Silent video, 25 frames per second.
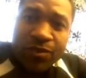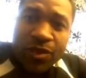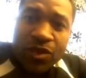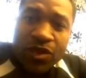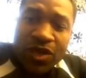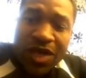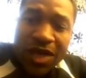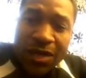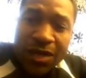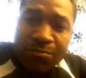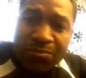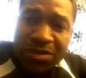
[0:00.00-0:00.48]
You
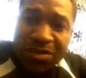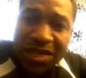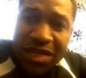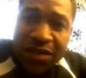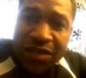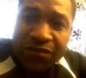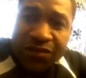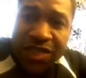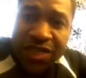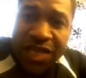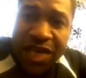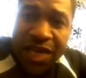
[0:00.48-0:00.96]
got to play
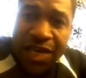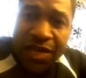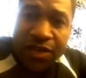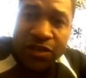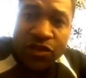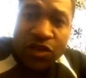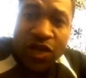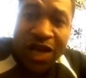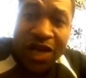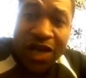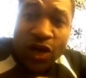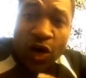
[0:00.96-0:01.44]
every day.
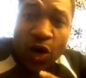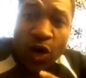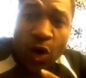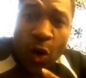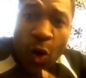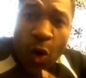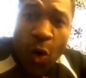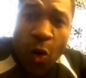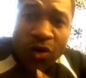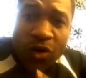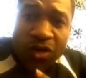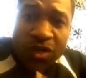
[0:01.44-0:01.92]
You got to
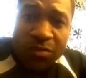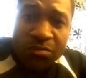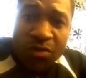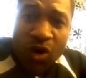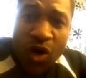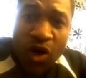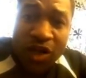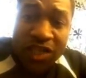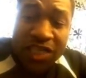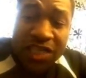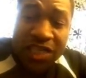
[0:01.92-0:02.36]
hold the ball.